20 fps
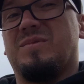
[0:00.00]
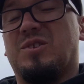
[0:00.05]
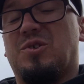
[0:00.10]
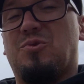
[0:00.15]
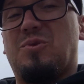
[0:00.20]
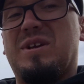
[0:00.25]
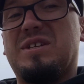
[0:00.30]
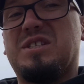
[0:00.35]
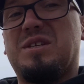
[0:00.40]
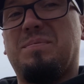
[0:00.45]
The
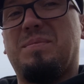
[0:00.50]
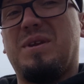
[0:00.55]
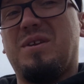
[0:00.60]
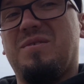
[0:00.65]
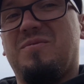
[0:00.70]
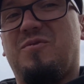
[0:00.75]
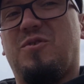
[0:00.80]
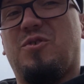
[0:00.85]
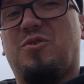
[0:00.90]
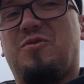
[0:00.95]
recipe
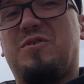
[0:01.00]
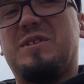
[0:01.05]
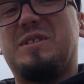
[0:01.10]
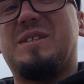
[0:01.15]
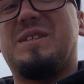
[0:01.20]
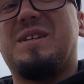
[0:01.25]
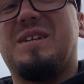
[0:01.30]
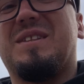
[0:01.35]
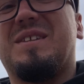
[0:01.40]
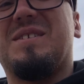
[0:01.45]
for
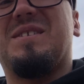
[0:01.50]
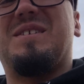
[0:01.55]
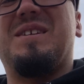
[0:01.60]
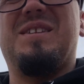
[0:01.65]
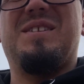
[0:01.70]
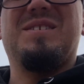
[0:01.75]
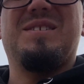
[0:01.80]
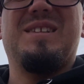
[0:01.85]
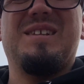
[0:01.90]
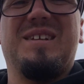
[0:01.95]
visiting the
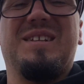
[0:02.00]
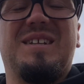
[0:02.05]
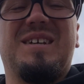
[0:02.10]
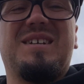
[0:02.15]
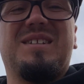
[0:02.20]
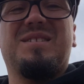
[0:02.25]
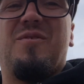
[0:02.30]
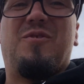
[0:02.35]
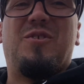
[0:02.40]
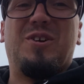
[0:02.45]
cities like
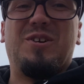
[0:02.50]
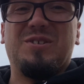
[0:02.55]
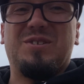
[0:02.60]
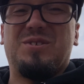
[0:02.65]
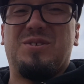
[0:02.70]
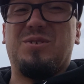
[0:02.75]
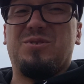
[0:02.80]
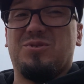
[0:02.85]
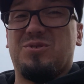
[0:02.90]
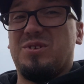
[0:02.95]
that: first,
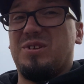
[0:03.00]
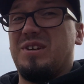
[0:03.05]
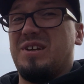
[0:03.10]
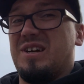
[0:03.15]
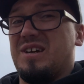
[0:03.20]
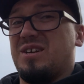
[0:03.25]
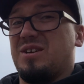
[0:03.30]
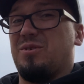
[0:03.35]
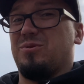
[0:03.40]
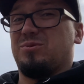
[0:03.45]
usually I
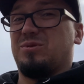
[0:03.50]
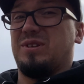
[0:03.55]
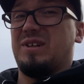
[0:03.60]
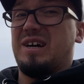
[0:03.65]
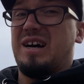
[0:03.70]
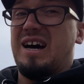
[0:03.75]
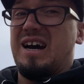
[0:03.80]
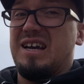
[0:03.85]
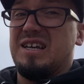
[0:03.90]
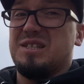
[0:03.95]
go to the
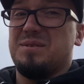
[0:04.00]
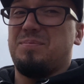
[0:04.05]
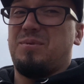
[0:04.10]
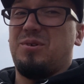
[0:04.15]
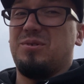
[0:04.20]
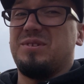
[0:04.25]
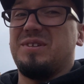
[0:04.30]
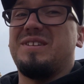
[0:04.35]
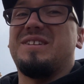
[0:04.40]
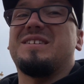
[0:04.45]
highest
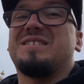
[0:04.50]
point in the